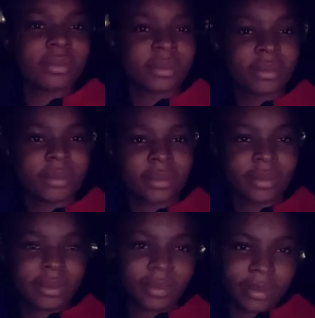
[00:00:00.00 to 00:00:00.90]
Sometimes
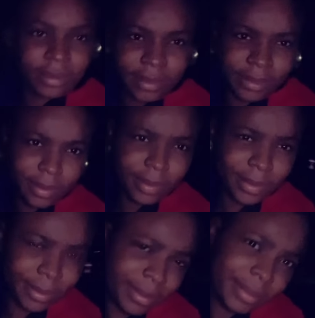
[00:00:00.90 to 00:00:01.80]
I'm still outside.
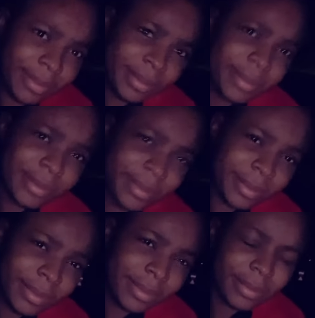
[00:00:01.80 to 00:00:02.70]
So
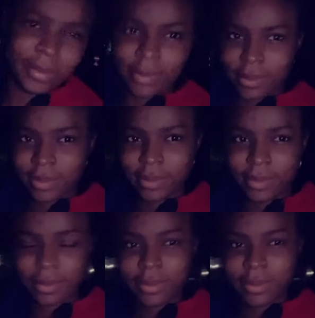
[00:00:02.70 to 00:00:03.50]
yeah,